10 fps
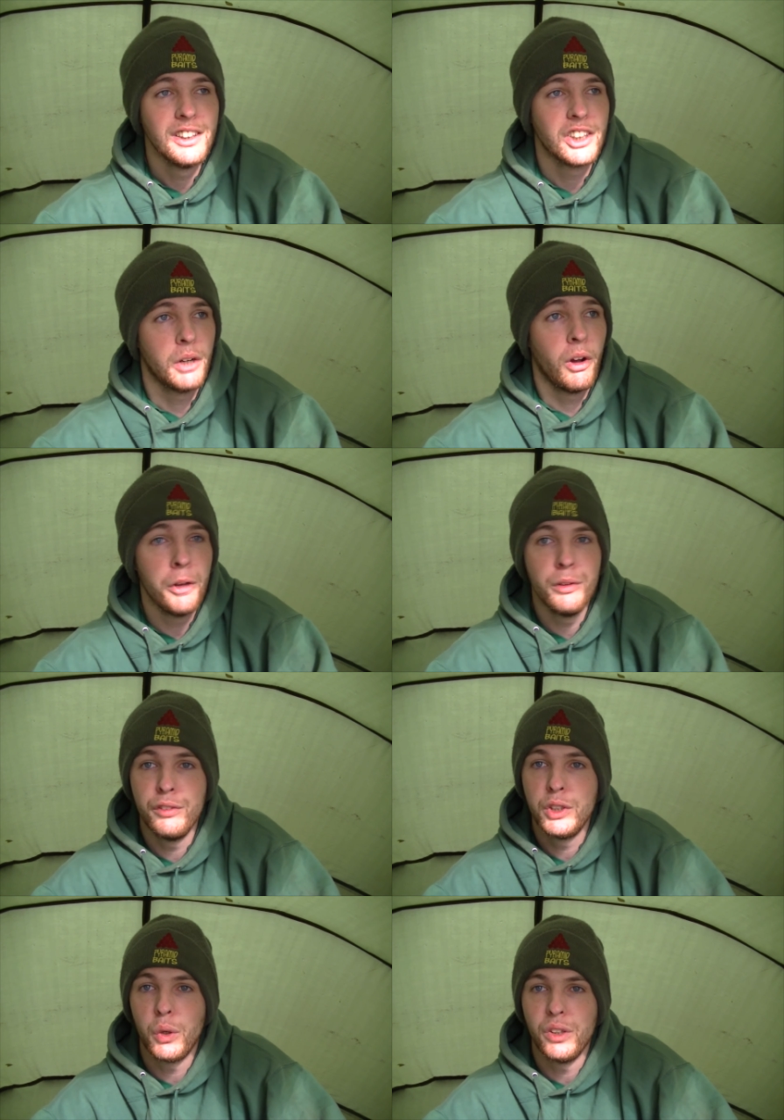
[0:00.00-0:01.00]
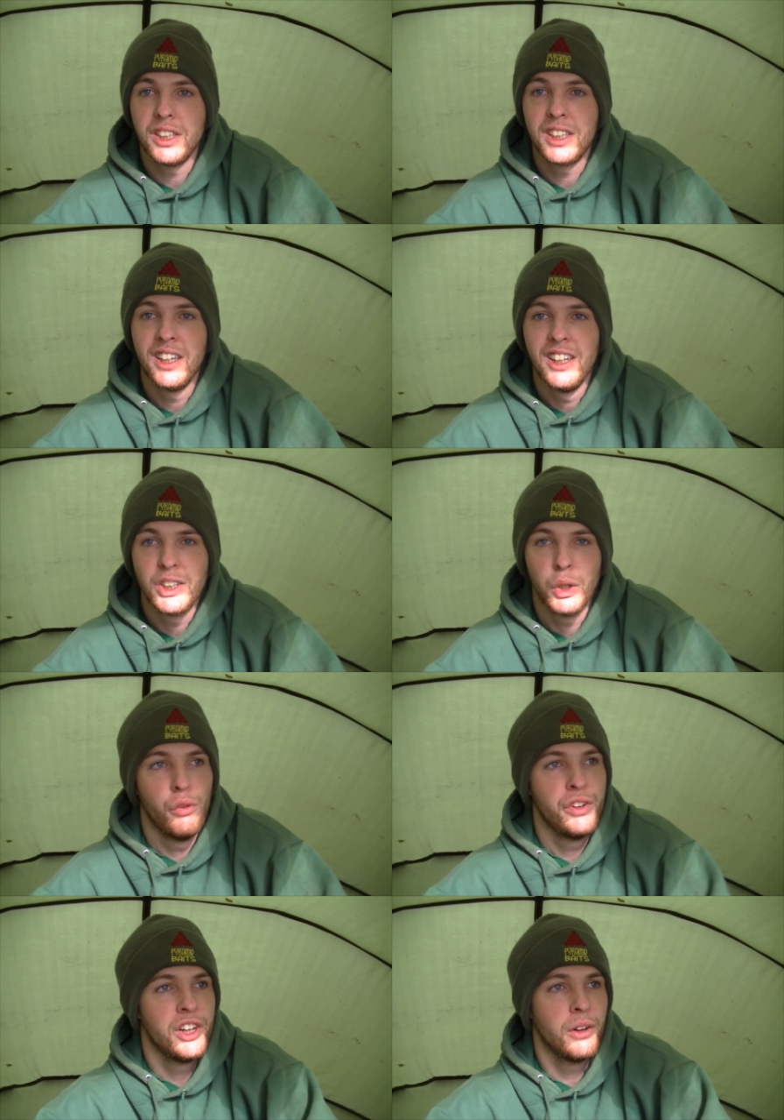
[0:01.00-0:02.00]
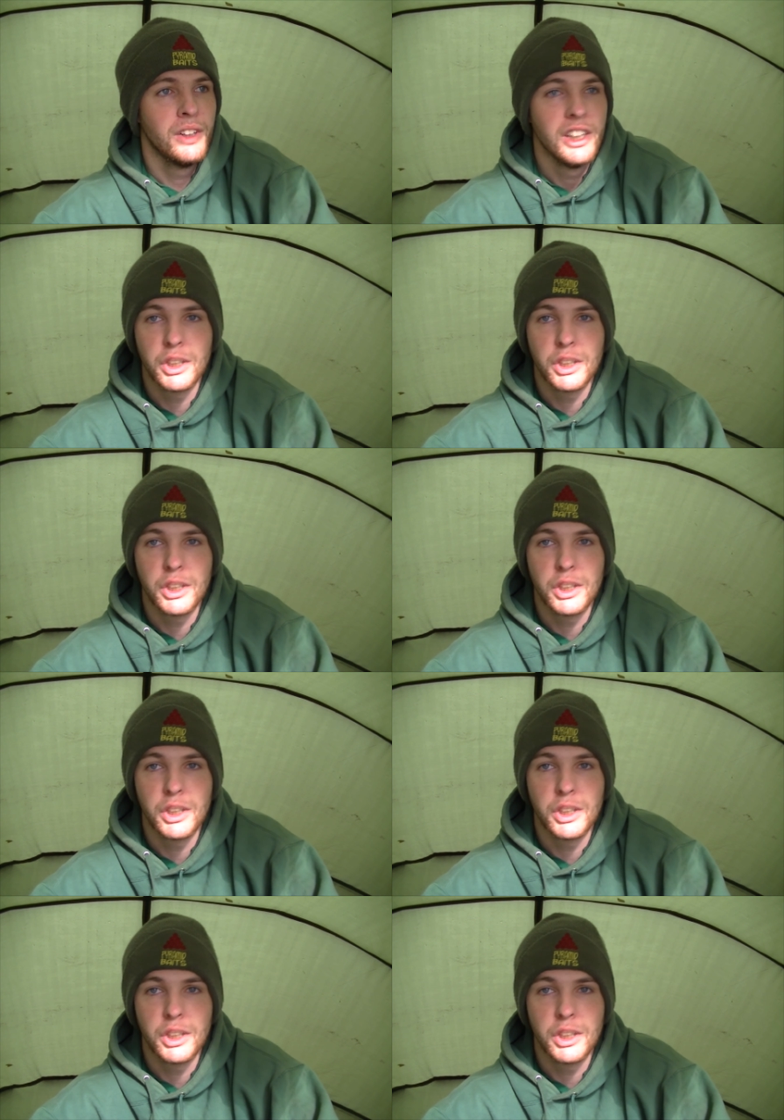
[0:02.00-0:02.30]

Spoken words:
So I hope you've enjoyed this sort of video,